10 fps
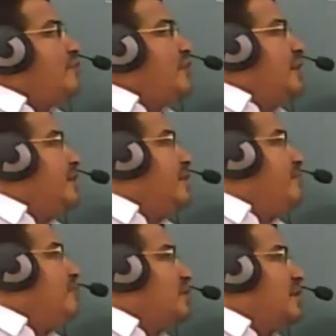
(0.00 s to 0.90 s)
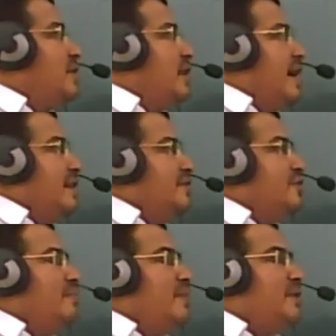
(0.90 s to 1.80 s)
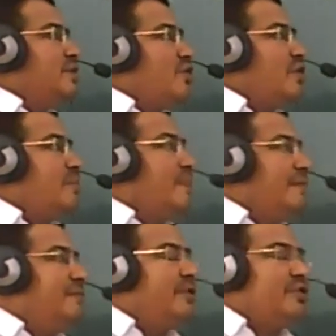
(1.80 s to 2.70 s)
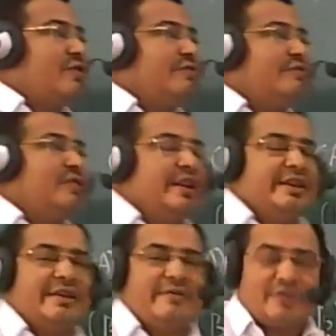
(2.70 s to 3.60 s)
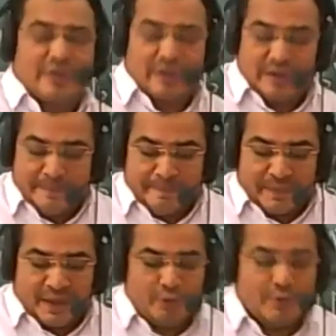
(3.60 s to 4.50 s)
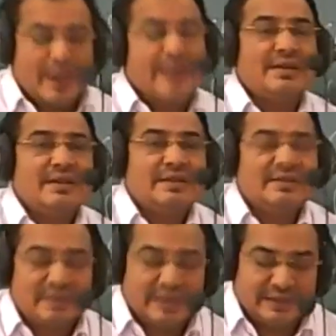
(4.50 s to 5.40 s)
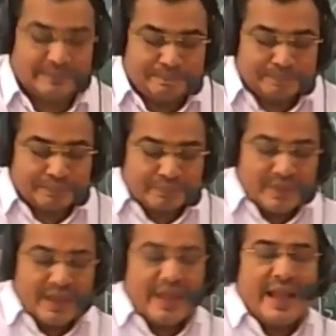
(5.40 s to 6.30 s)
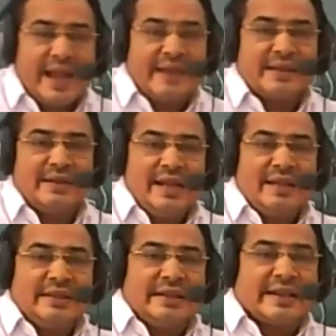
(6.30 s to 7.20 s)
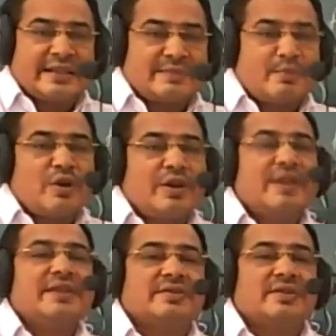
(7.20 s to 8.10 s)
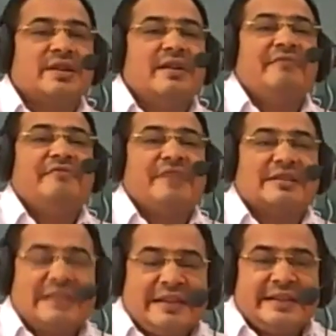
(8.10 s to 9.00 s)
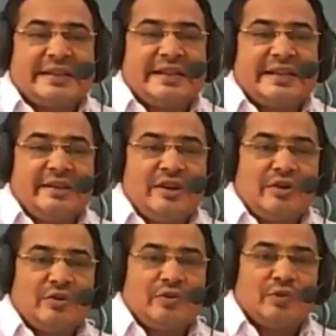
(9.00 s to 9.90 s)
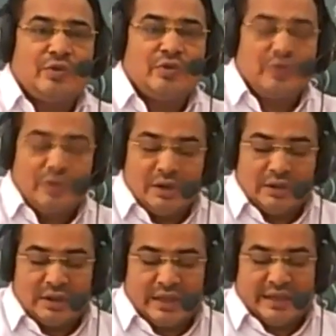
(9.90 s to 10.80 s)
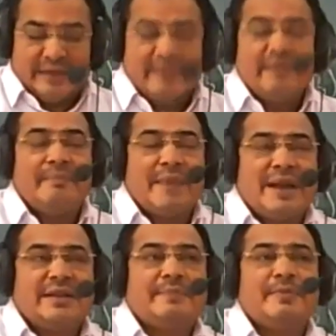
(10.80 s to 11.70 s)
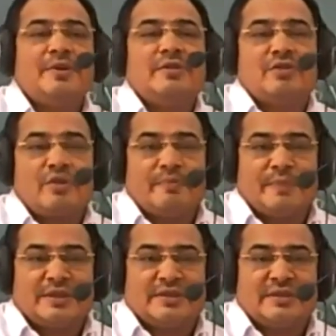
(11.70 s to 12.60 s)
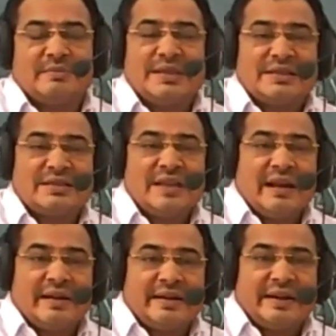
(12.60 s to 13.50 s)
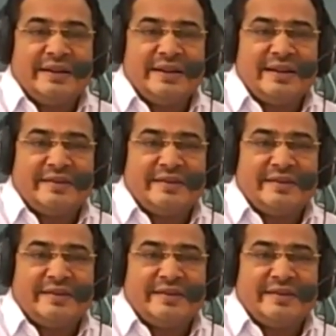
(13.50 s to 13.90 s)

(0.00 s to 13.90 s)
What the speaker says: green revolution, achievements or benefits of green revolution, you can see. And the next one is facilitated to the multiple croppings. Means green